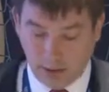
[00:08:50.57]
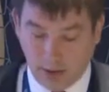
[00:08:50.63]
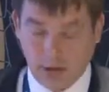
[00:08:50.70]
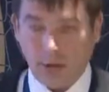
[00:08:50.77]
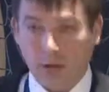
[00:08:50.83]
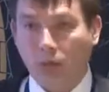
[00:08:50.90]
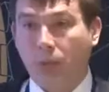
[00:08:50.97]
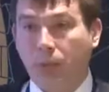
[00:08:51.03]

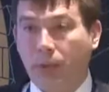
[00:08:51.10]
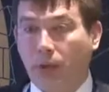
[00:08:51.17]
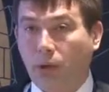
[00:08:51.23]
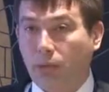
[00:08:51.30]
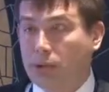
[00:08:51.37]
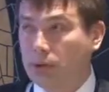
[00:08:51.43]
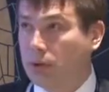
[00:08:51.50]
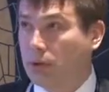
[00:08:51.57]
In compare
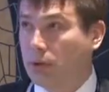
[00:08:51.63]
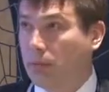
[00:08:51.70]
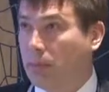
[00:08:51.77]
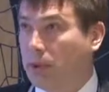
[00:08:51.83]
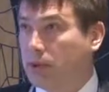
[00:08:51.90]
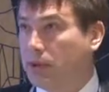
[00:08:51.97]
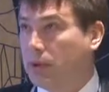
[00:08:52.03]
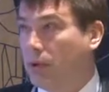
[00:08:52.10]
with
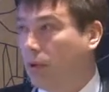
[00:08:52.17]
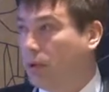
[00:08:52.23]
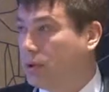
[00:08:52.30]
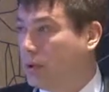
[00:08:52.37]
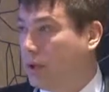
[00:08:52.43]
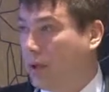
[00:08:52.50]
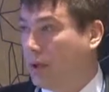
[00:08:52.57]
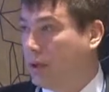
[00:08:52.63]
maxillary
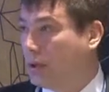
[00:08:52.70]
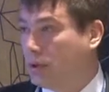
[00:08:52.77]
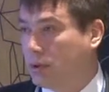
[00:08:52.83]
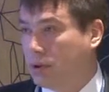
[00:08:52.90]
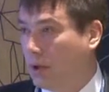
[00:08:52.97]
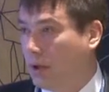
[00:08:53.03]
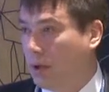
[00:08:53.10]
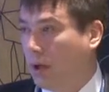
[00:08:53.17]

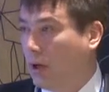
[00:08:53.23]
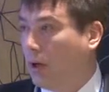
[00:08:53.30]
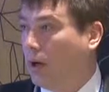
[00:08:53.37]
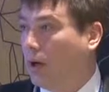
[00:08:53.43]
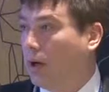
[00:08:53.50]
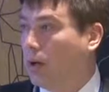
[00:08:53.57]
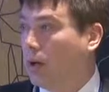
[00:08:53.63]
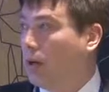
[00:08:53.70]
sinus,
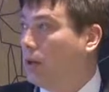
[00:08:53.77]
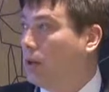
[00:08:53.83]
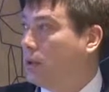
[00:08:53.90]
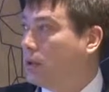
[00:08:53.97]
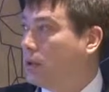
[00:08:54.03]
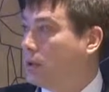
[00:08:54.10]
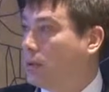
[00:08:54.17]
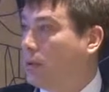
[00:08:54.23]

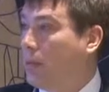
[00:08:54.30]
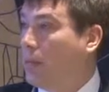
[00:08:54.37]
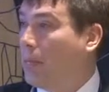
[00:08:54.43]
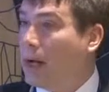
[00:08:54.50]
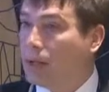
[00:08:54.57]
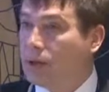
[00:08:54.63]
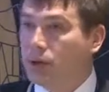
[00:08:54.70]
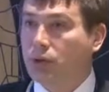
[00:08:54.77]
it's
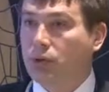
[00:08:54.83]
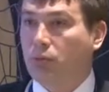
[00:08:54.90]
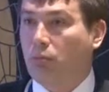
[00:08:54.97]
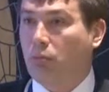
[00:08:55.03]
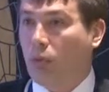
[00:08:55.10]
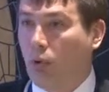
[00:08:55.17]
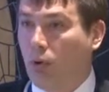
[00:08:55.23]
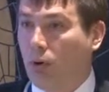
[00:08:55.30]
much
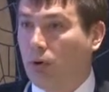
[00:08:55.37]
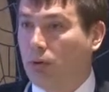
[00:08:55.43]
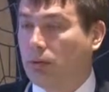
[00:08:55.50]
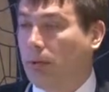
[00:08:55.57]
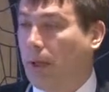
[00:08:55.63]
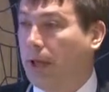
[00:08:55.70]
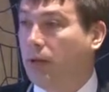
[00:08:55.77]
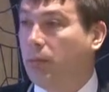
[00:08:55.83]
more
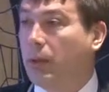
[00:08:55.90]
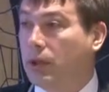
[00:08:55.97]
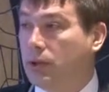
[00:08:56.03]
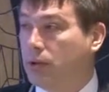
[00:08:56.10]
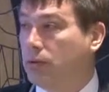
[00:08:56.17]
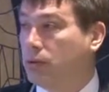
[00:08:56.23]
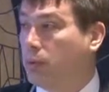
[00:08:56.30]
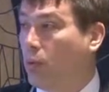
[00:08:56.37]
and
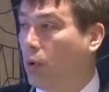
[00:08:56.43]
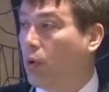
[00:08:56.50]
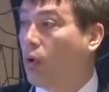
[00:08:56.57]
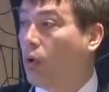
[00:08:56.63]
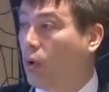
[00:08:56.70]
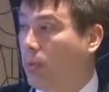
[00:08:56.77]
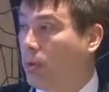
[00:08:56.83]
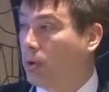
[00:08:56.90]
much more
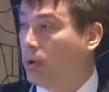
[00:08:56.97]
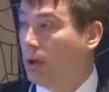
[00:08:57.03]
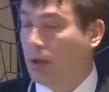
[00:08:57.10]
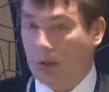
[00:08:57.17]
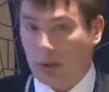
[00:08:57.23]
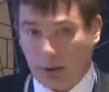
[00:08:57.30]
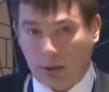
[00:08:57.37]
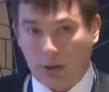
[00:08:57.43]
common
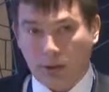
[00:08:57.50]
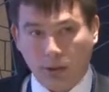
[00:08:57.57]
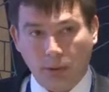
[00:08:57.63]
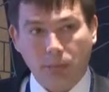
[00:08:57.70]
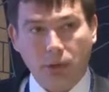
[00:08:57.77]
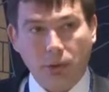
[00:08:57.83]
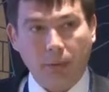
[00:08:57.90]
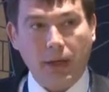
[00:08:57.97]

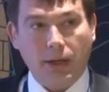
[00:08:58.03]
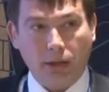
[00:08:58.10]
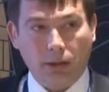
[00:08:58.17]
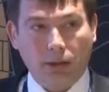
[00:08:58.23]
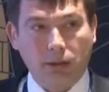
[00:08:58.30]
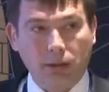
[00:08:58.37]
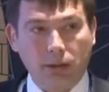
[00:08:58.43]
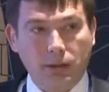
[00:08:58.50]

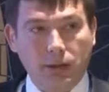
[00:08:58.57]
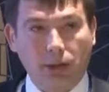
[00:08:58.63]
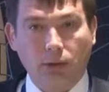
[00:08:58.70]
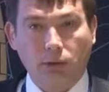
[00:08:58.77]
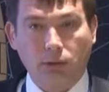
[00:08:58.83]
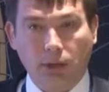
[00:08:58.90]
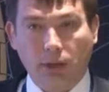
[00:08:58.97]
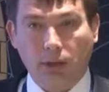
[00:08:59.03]
symptomatic
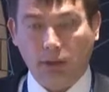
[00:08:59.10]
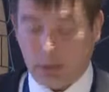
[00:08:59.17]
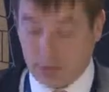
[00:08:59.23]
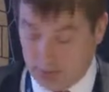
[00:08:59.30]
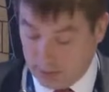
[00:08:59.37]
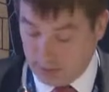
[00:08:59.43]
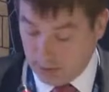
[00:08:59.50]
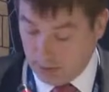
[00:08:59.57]
sinusitis.